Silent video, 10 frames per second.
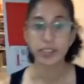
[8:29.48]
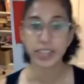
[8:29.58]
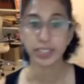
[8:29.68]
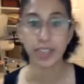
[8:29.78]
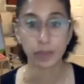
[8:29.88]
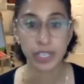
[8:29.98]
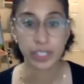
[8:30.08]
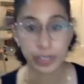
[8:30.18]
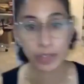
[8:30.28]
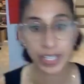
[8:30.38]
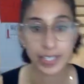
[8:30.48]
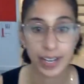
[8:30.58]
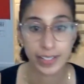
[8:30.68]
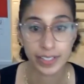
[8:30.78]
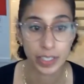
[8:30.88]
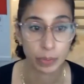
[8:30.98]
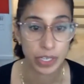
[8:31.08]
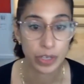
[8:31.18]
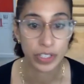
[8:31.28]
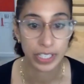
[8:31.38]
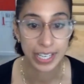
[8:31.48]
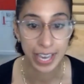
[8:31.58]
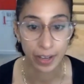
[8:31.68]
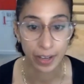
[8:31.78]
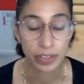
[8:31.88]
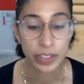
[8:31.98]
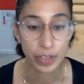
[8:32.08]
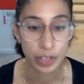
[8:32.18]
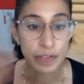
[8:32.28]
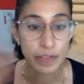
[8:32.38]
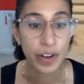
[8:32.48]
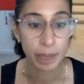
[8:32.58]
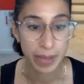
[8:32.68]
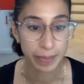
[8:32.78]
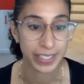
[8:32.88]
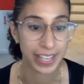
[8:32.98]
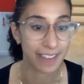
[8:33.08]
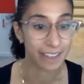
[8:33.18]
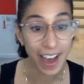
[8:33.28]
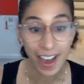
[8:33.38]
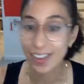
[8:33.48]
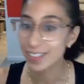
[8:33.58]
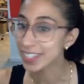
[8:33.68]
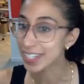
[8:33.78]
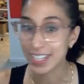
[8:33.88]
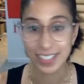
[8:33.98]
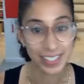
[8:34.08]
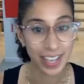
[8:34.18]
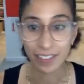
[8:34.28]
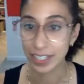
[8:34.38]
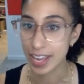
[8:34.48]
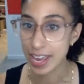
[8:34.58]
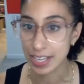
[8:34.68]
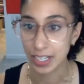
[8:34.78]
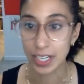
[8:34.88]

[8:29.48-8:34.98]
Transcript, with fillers: thing that we do in dance is we usually count. So you've heard people say five, six, seven, eight.